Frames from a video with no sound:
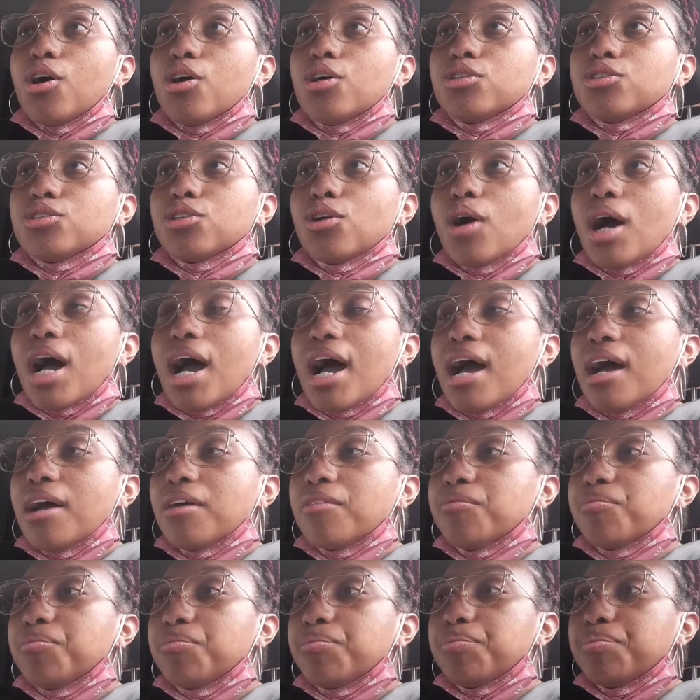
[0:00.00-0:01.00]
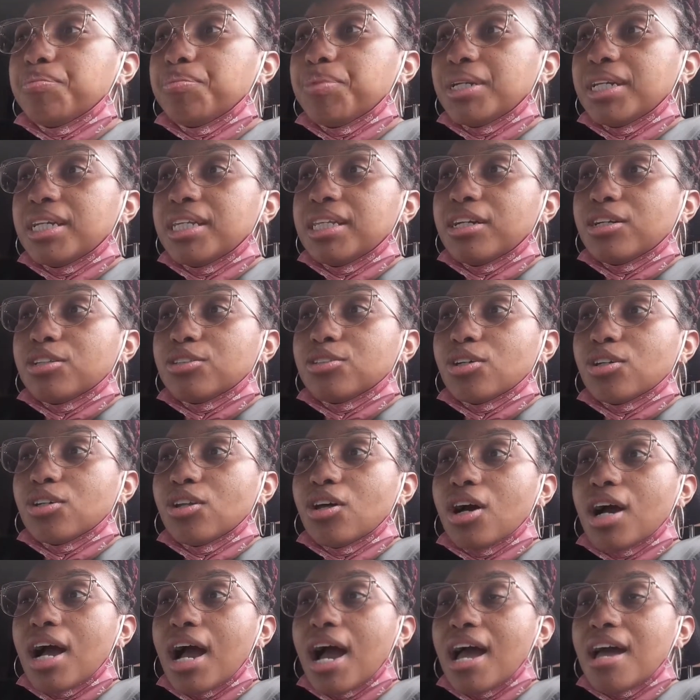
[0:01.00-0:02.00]
So I've been in there so
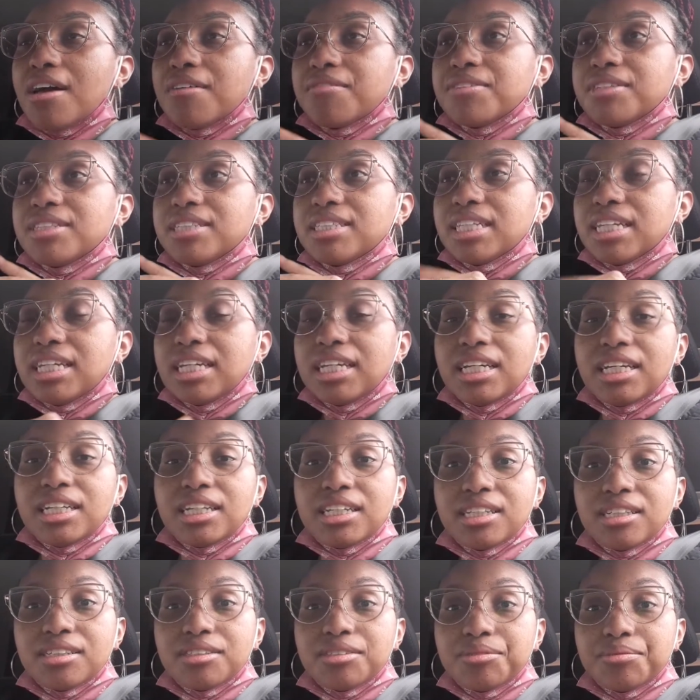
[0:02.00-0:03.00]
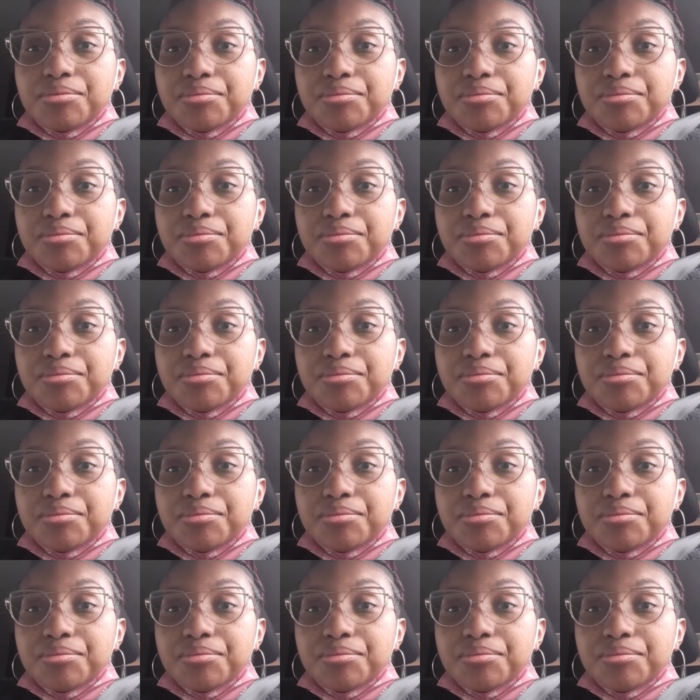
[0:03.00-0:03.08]
long, I have seen